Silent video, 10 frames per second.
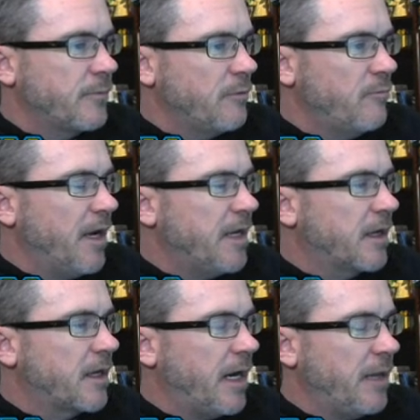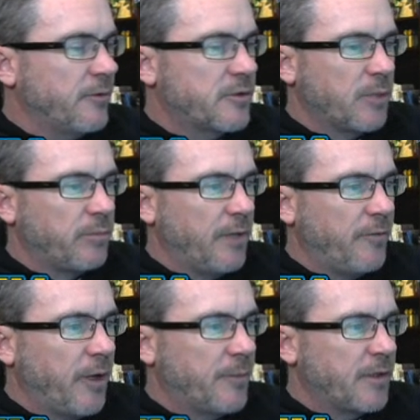We might get Kylo ship
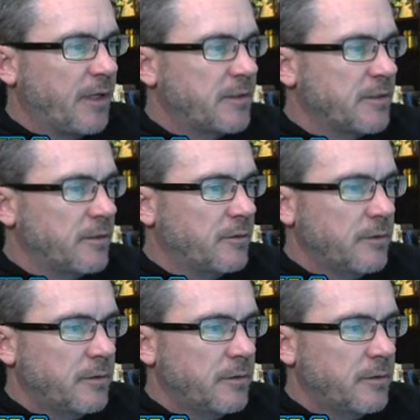leveled up today, too